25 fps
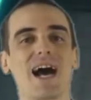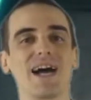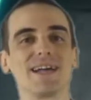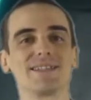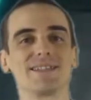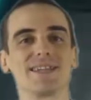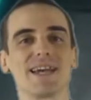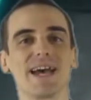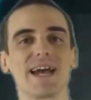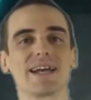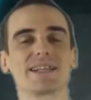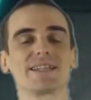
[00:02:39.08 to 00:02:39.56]

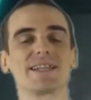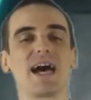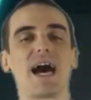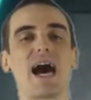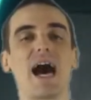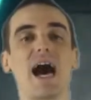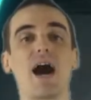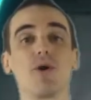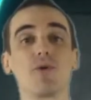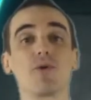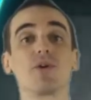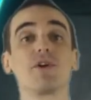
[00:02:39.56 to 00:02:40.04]
At the
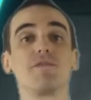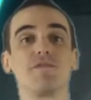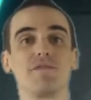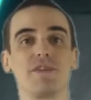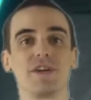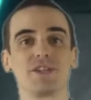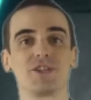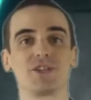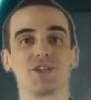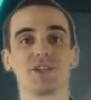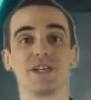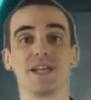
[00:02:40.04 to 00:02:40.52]
restaurant,
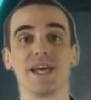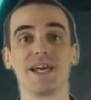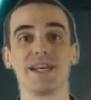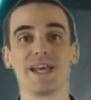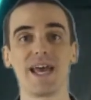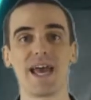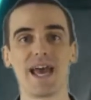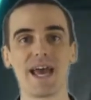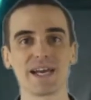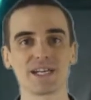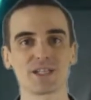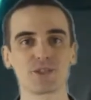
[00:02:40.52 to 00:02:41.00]
Billy
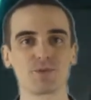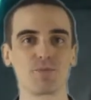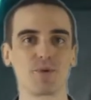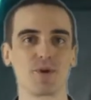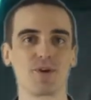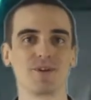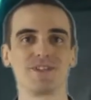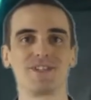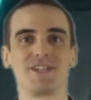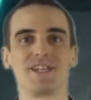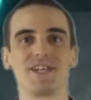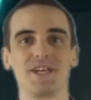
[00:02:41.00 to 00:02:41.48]
and Jade
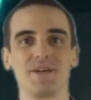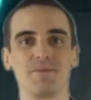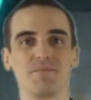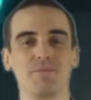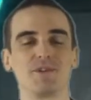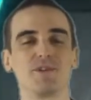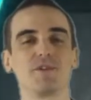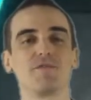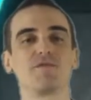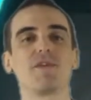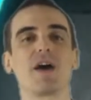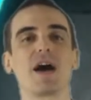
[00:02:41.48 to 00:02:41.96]

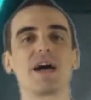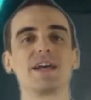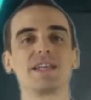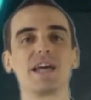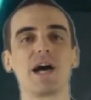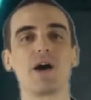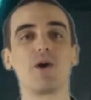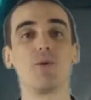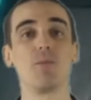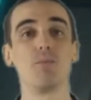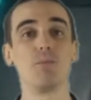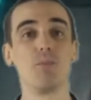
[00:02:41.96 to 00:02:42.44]
immediately
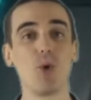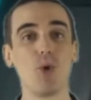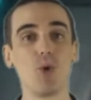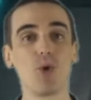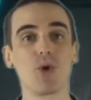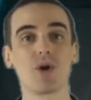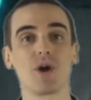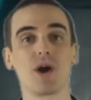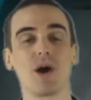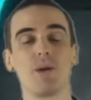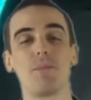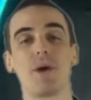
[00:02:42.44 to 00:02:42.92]
suspect
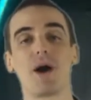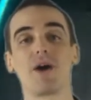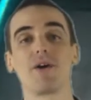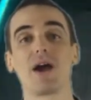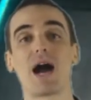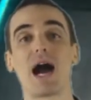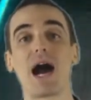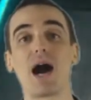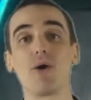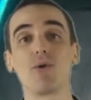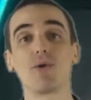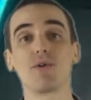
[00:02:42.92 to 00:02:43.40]
something is up
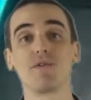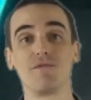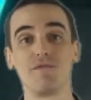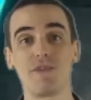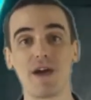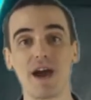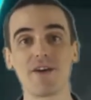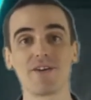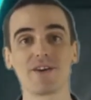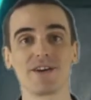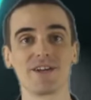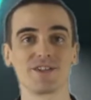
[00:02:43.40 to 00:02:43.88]
and try to
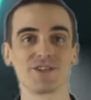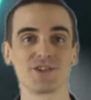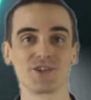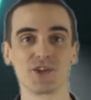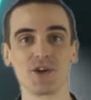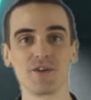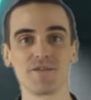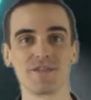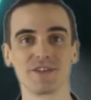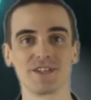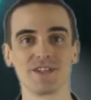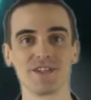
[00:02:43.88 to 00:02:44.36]
work out
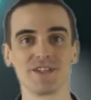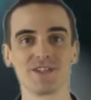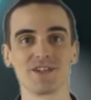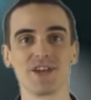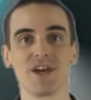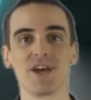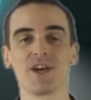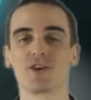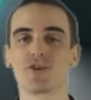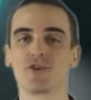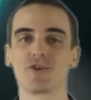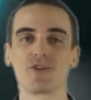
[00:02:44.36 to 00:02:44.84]
what.
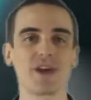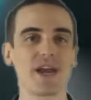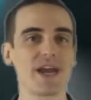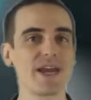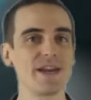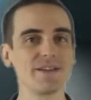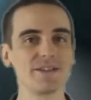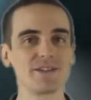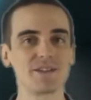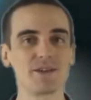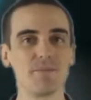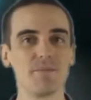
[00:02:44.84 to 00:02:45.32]

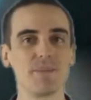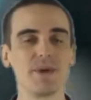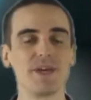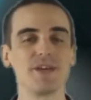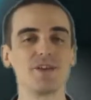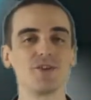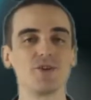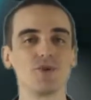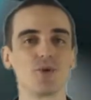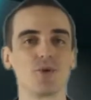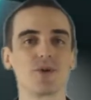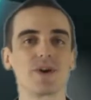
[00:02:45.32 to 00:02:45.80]
At the
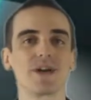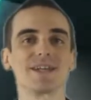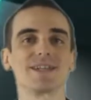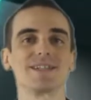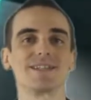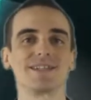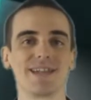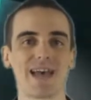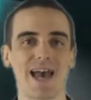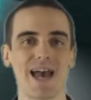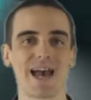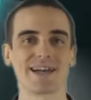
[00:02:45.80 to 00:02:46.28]
same
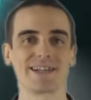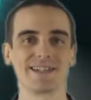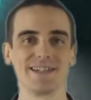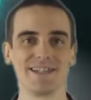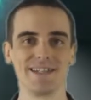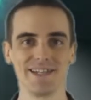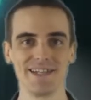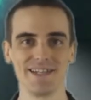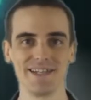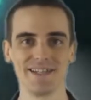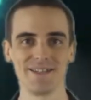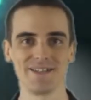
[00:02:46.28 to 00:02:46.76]
time, we
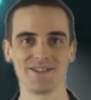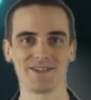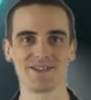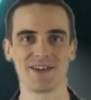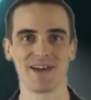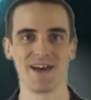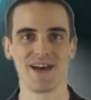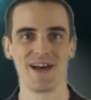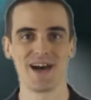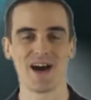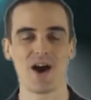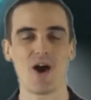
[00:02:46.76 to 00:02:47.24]
cut
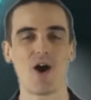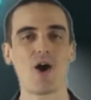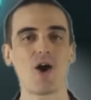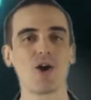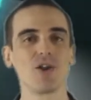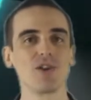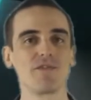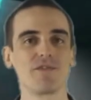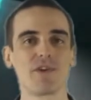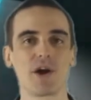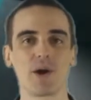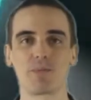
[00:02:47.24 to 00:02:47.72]
across to
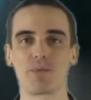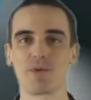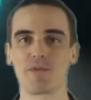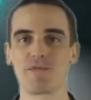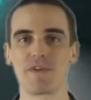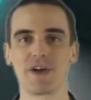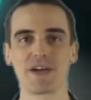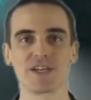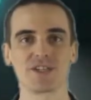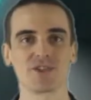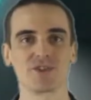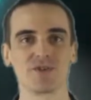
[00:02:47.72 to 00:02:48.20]
Simon and his
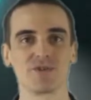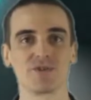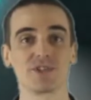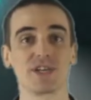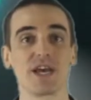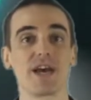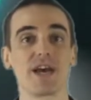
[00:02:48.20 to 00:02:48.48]
mom.